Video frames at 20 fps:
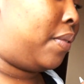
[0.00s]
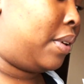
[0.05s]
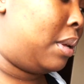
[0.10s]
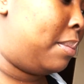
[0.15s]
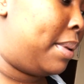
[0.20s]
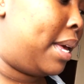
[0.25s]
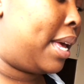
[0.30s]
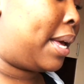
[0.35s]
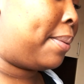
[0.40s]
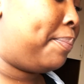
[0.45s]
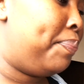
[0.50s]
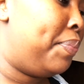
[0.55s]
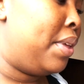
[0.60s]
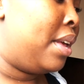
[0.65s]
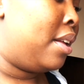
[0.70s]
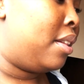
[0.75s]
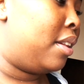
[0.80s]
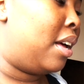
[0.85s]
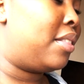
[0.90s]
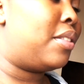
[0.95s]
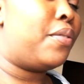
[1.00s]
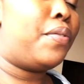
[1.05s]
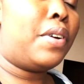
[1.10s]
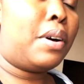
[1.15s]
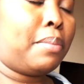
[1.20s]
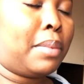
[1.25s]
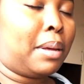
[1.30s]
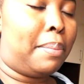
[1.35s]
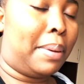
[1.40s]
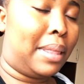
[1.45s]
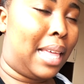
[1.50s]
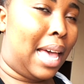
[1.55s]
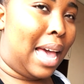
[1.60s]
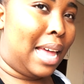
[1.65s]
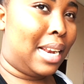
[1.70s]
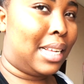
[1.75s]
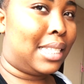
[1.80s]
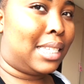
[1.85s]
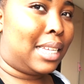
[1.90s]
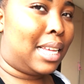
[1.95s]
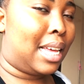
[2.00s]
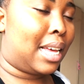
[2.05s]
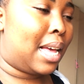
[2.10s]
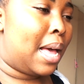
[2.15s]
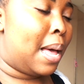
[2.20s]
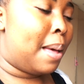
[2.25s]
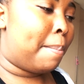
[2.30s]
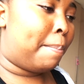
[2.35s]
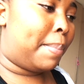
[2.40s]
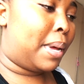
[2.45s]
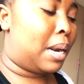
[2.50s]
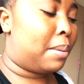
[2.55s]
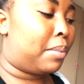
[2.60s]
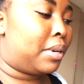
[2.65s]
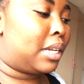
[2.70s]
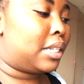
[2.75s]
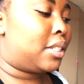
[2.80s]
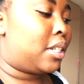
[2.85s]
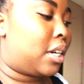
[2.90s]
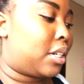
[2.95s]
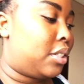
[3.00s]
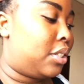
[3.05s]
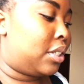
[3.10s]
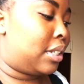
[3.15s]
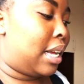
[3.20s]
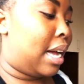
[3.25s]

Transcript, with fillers: filming, not the filming, but the editing. But I'm gonna talk to you